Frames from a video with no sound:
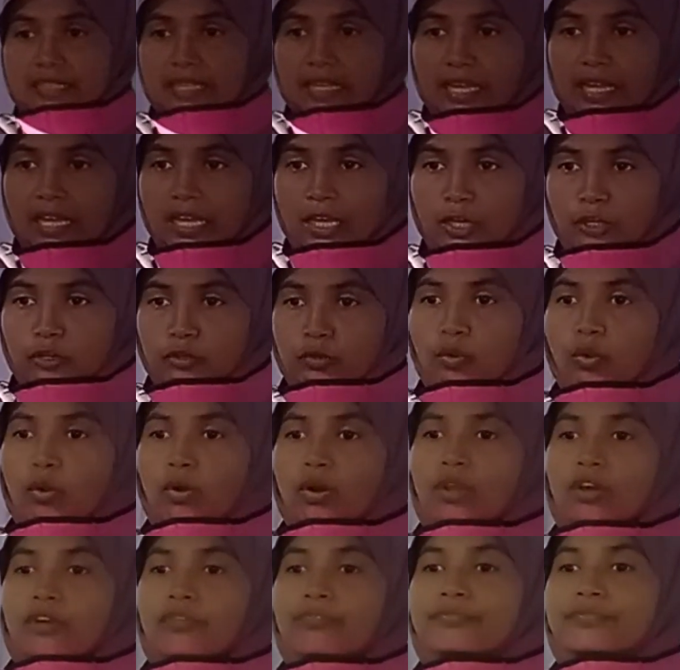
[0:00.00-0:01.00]
the
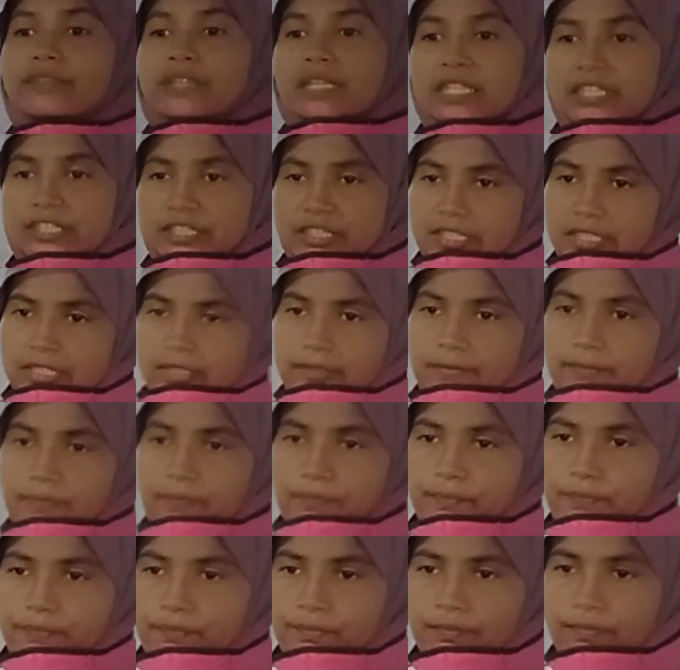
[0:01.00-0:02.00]
role of teacher
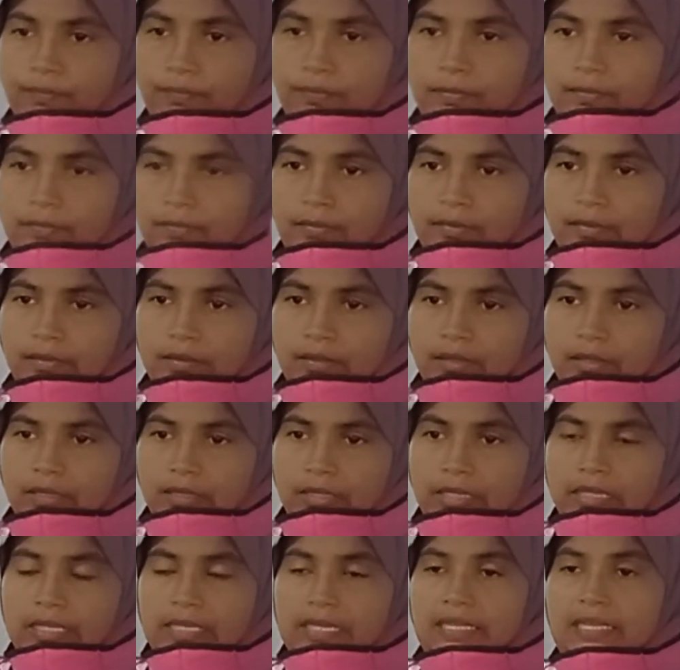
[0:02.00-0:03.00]

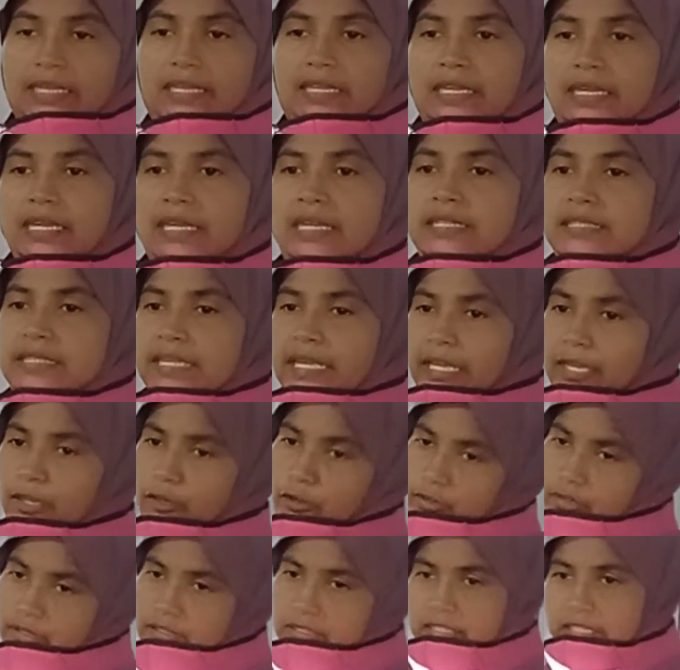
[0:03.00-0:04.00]
in a
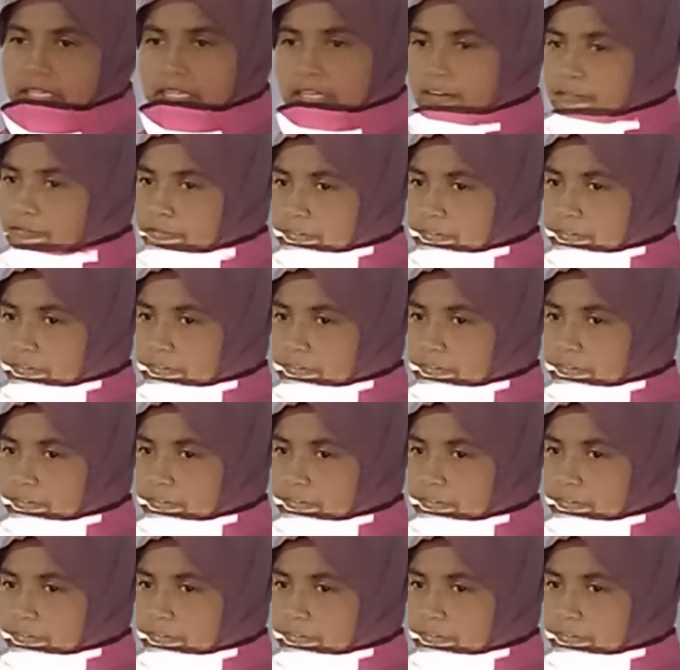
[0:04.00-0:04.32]
psychological